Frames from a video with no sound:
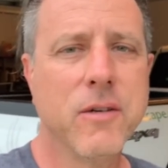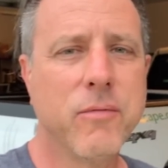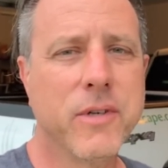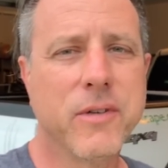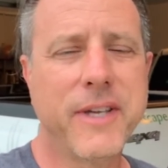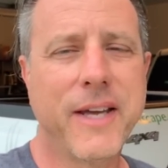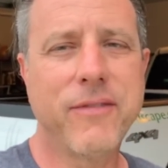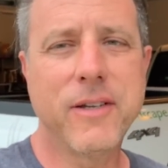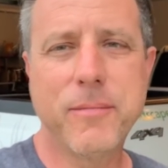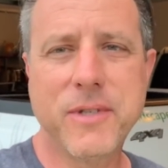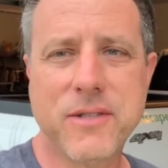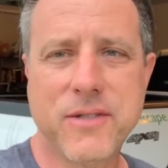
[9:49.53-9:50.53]
We only have
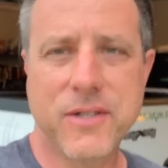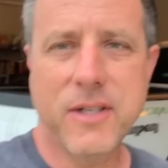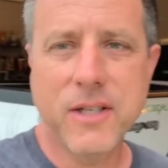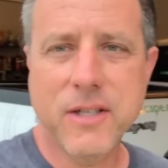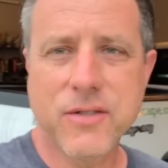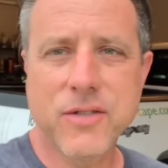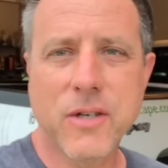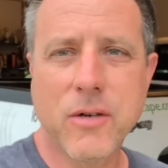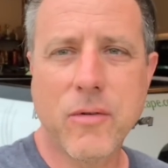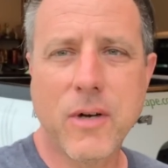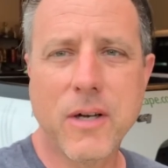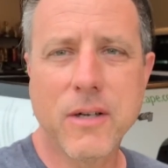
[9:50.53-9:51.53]
limited seating,
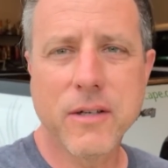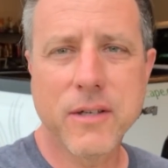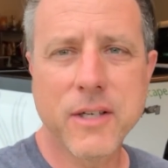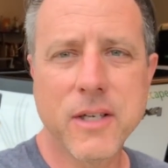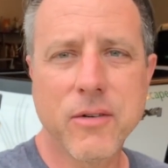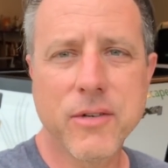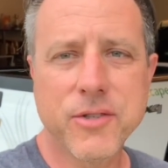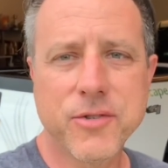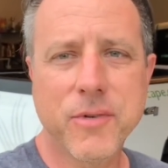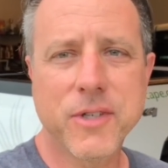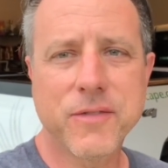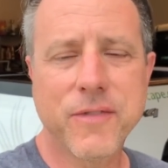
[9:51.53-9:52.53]
so, uh, you know, get
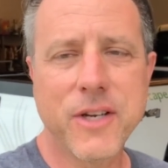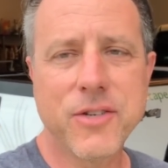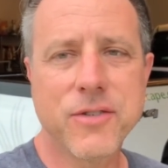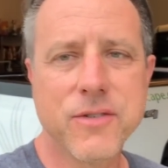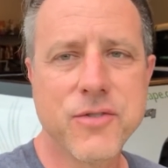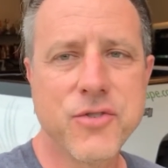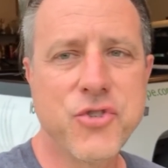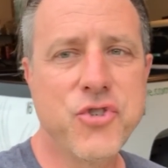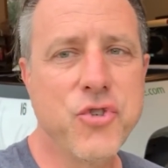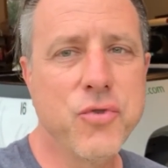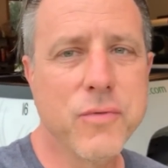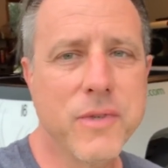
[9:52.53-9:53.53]
your reservations
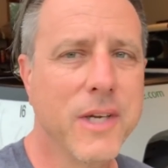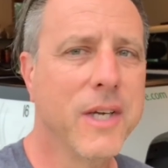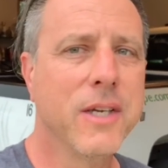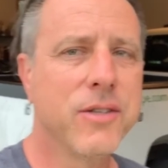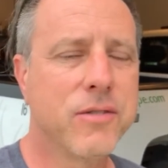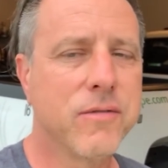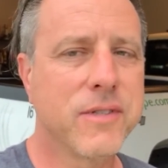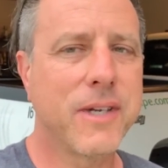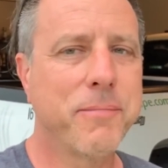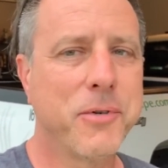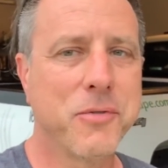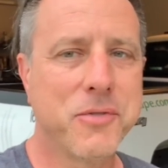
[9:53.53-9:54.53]
soon, as soon as I
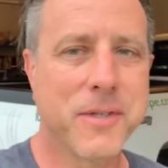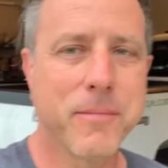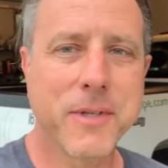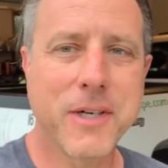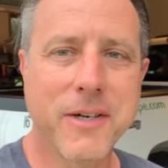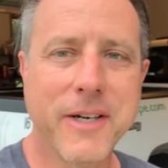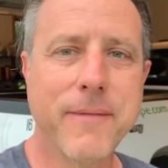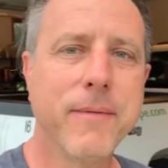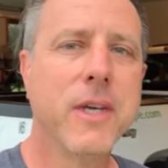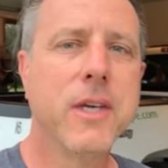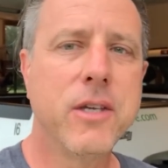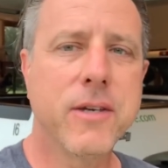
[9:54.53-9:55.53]
post something, all right?
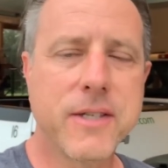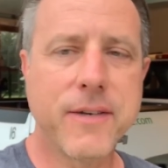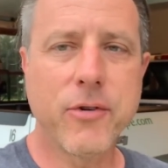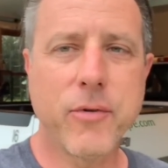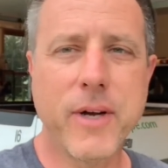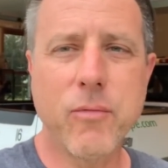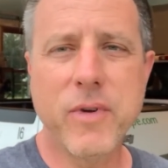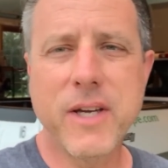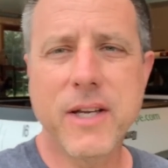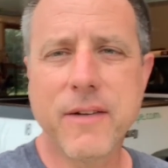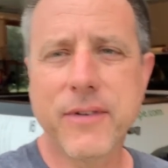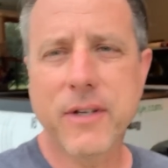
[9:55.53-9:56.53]
You guys have a great
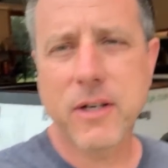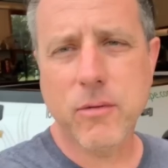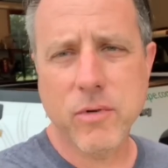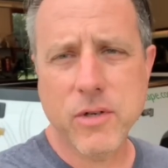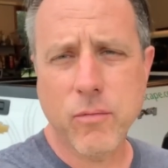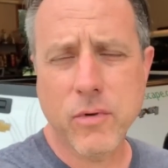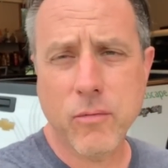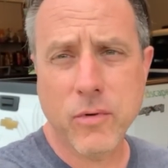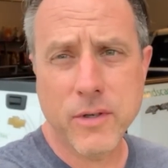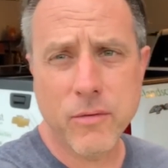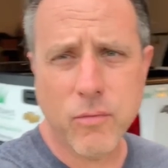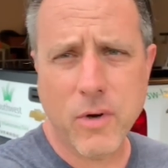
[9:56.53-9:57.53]
weekend. If you like
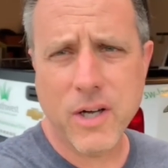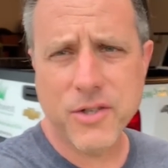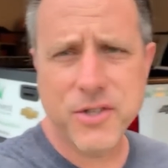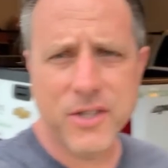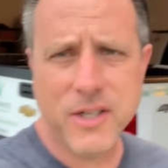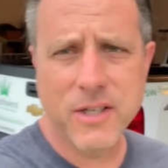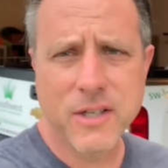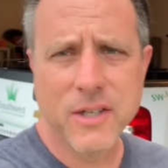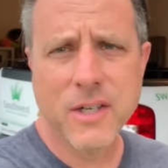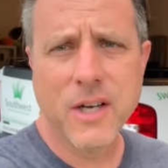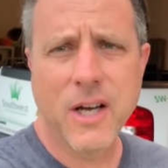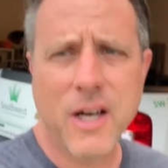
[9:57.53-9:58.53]
what you're watching,
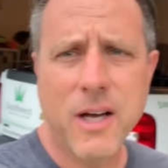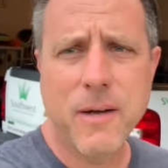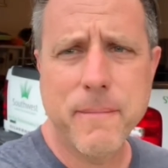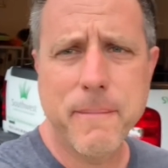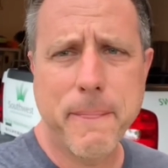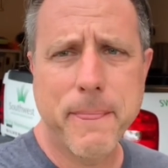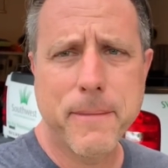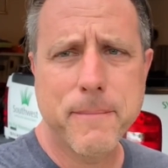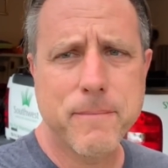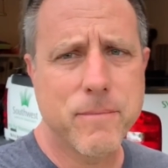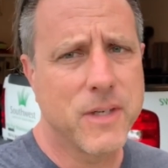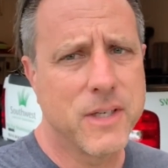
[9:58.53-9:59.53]
um,
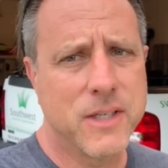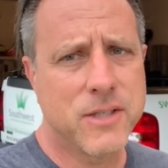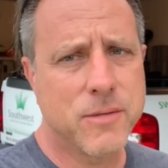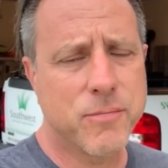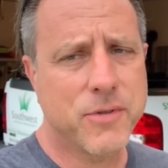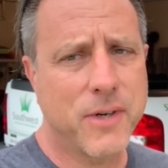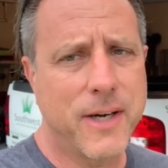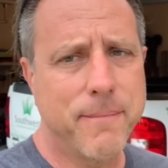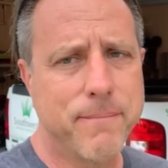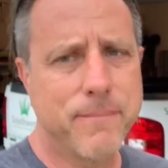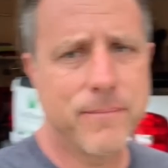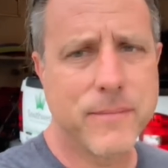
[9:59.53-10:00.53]
subscribe.
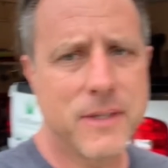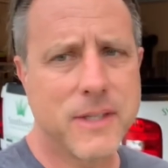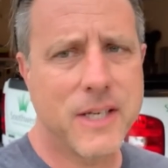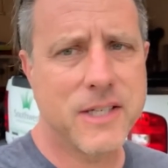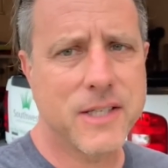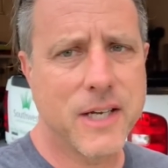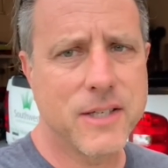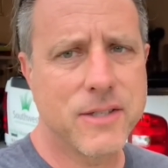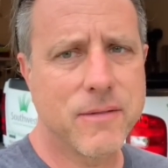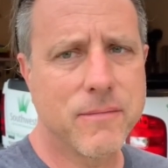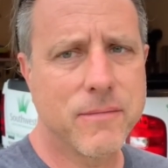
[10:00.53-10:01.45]
Thanks, guys.